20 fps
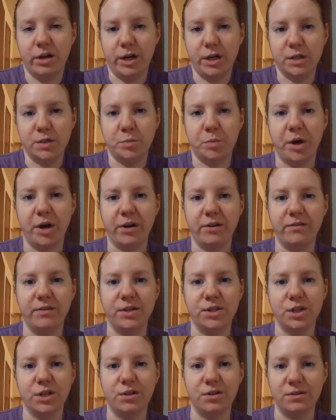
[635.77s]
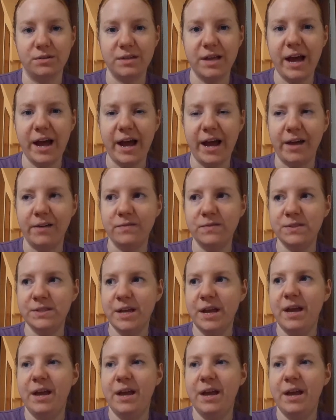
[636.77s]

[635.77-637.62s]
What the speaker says: as a part of each other's lives,